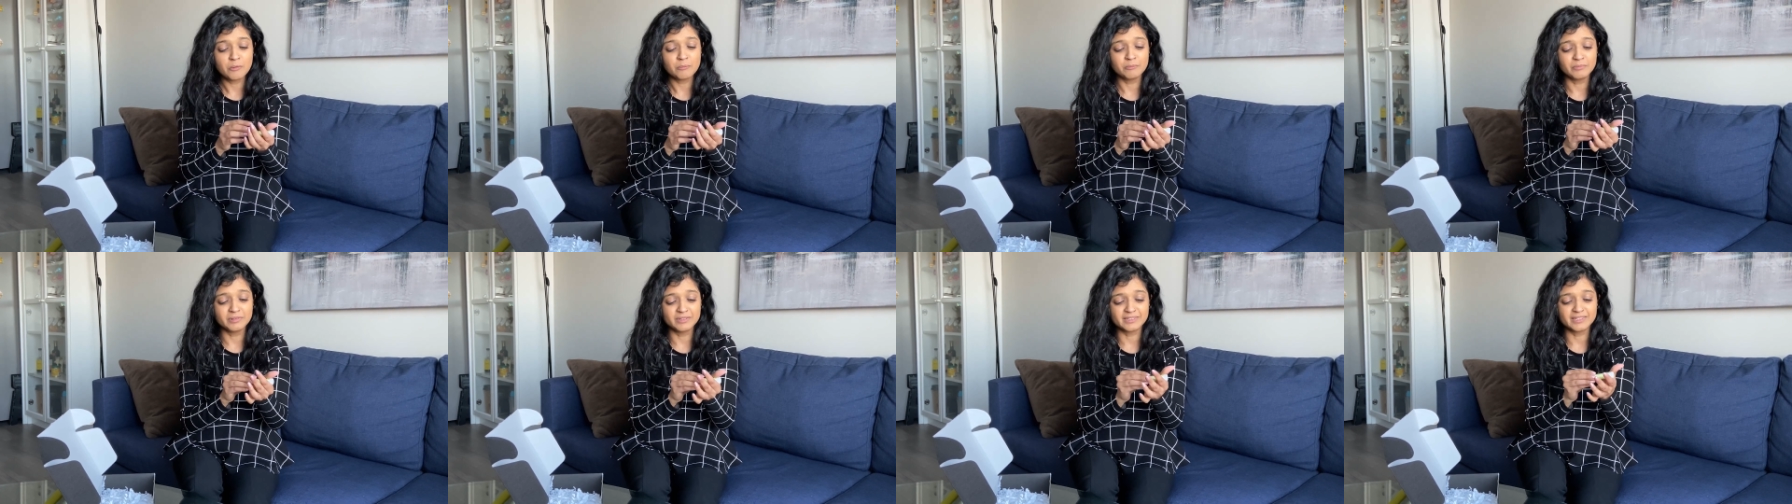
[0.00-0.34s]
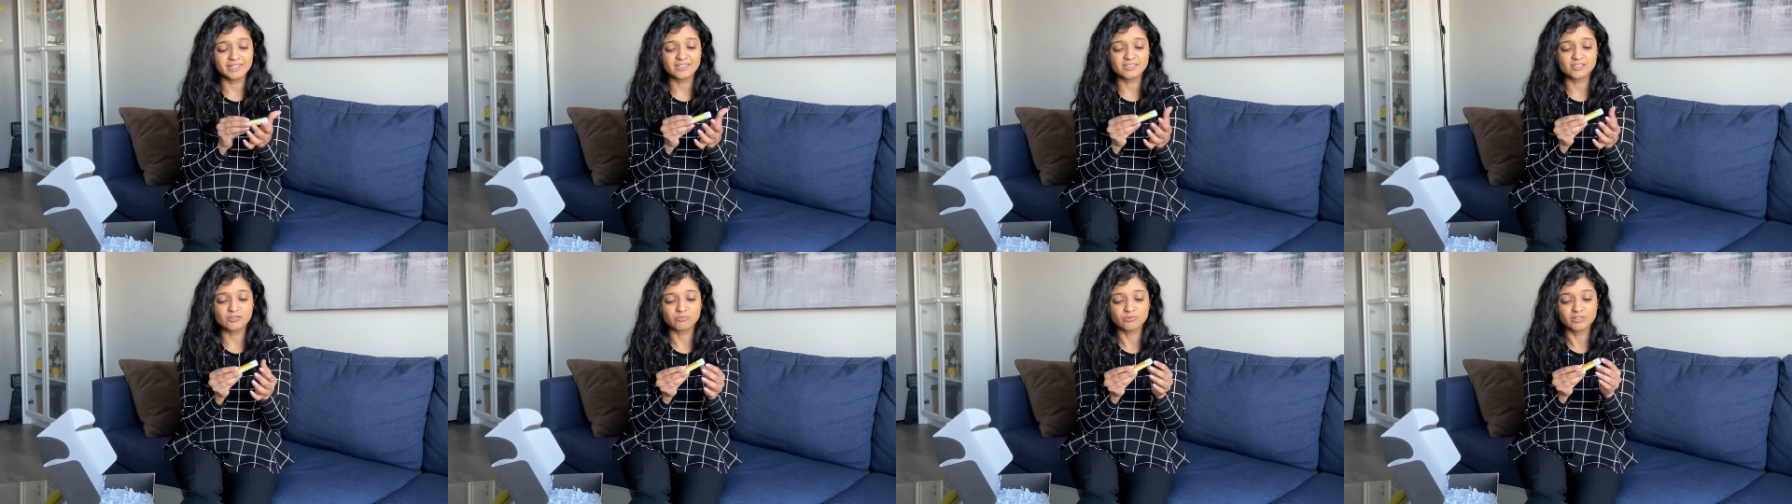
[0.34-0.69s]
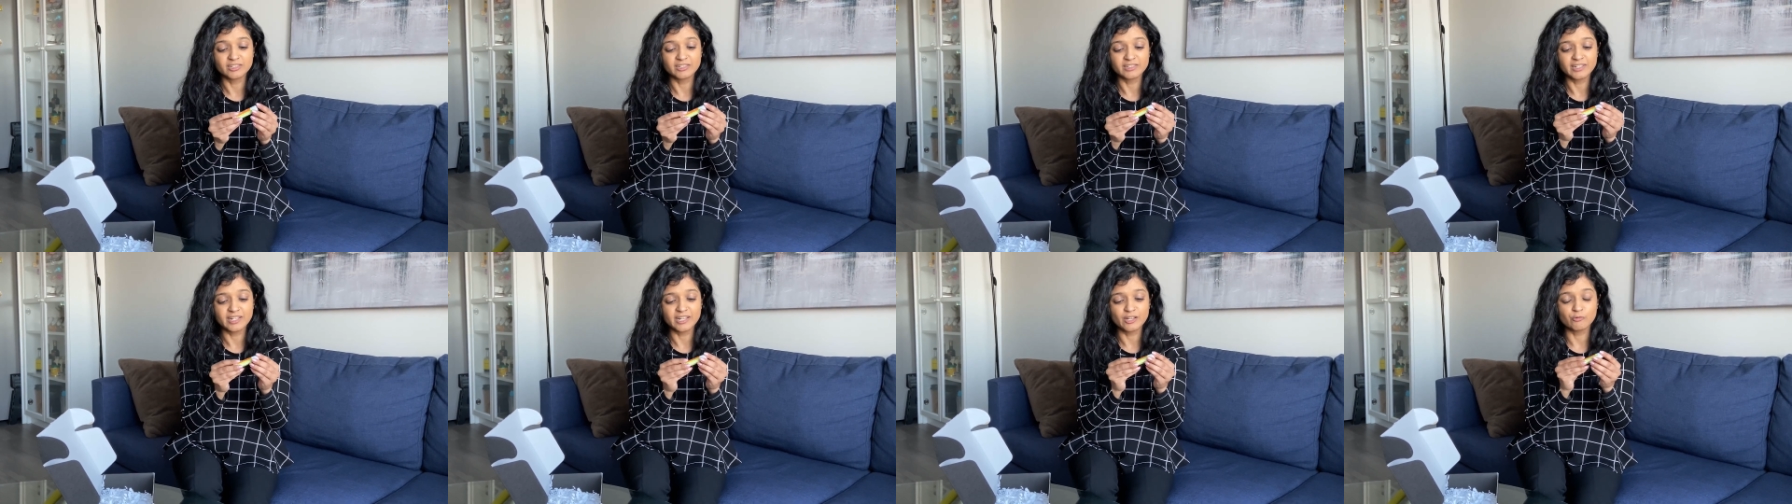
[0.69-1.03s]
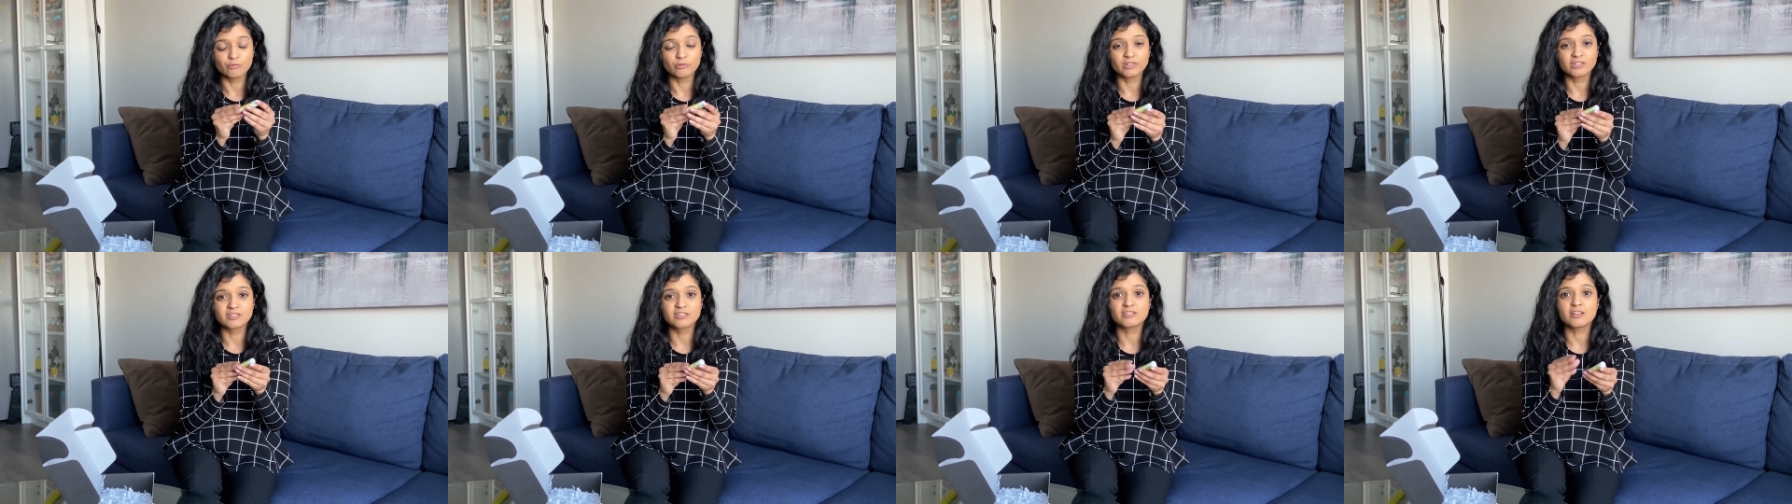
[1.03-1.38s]
but this one, it
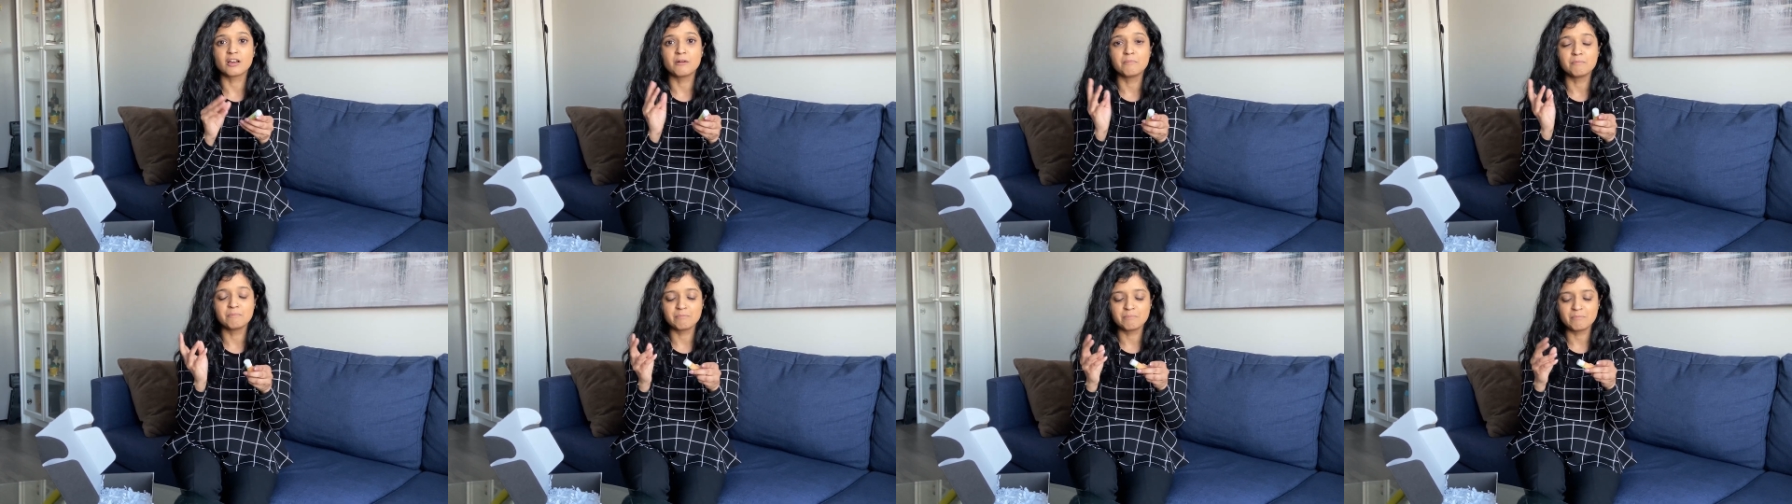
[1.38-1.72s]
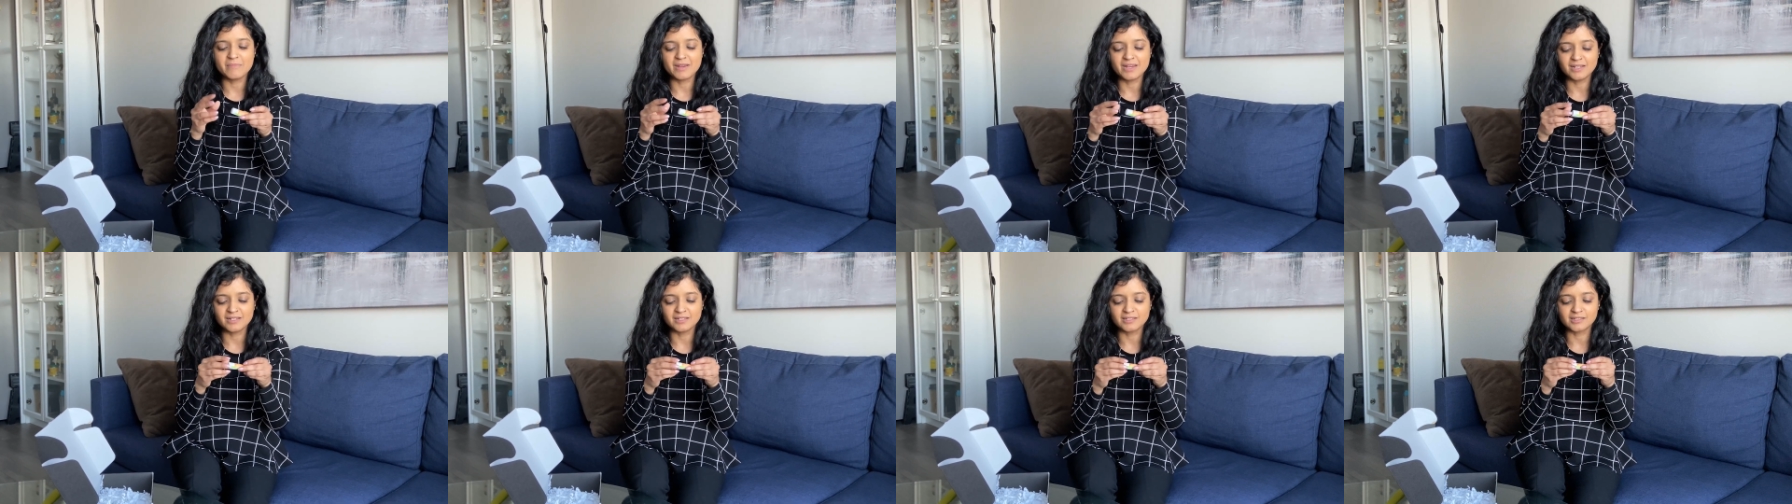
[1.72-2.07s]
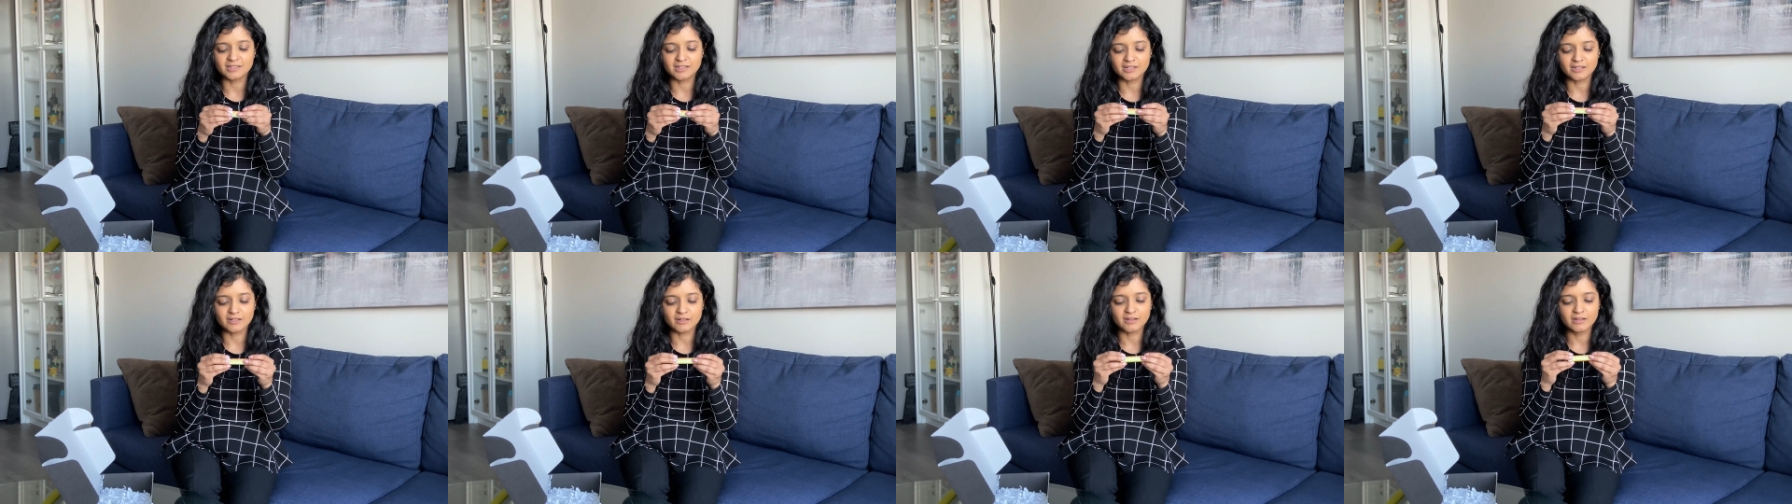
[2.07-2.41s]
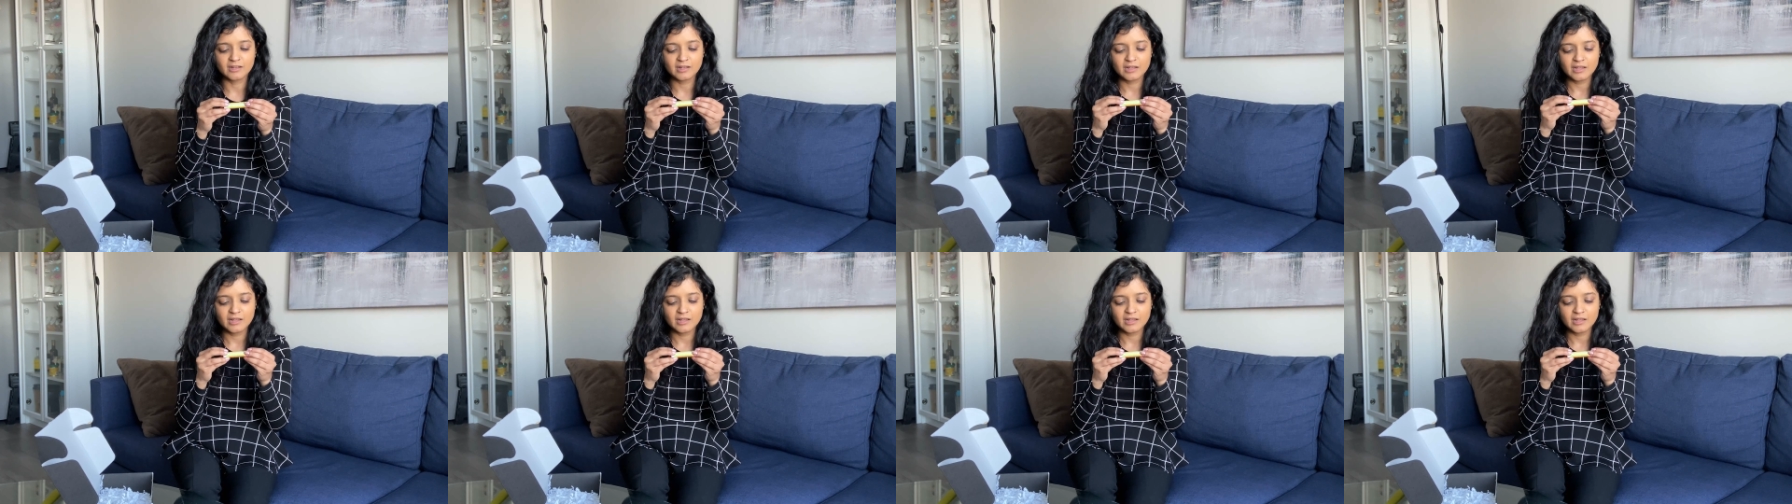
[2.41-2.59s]
works amazing.